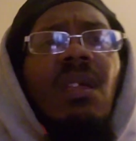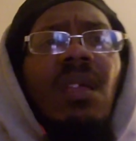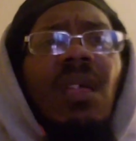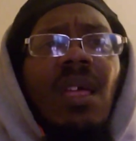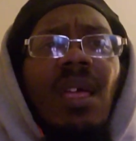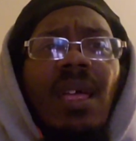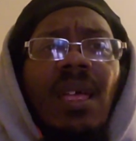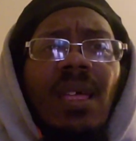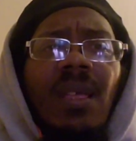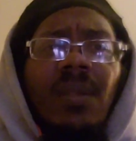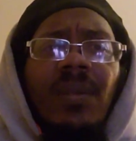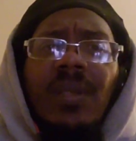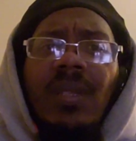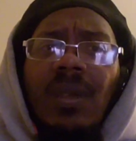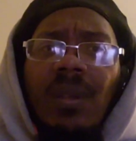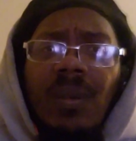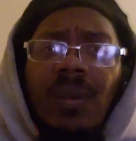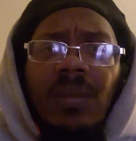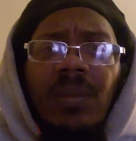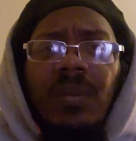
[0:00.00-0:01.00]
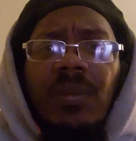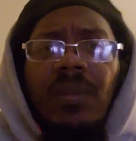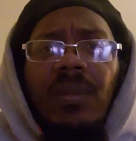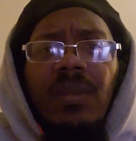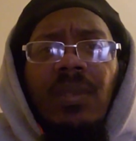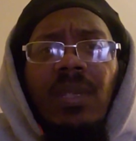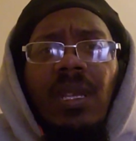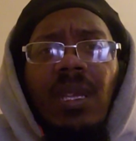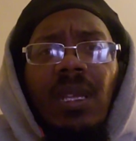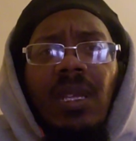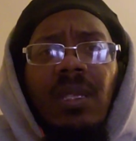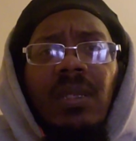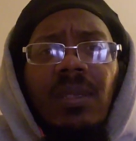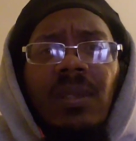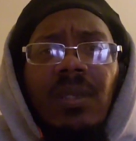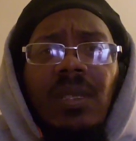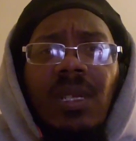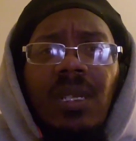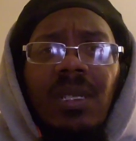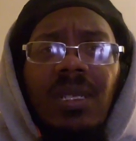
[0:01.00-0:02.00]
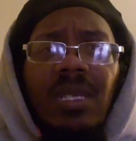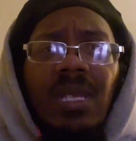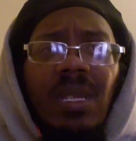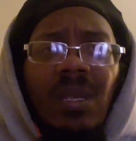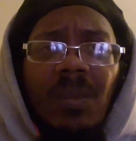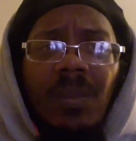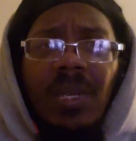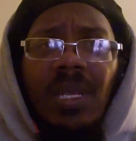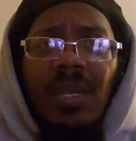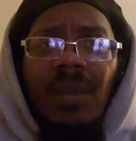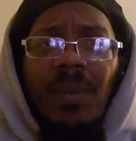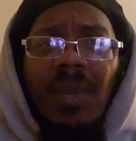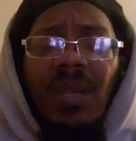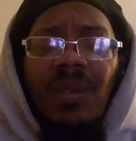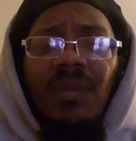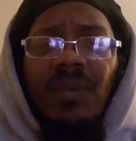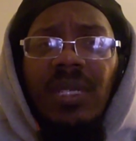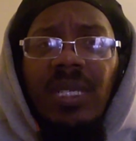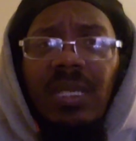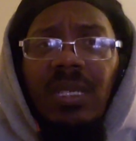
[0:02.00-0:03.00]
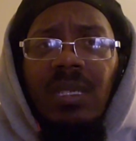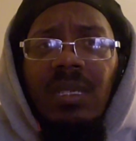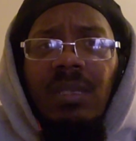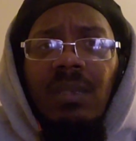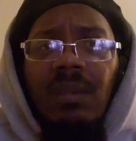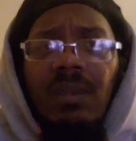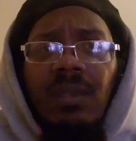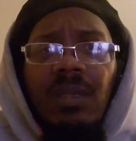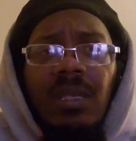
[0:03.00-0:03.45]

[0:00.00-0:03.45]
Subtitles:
I don't know. Y'all tell me, am I reaching?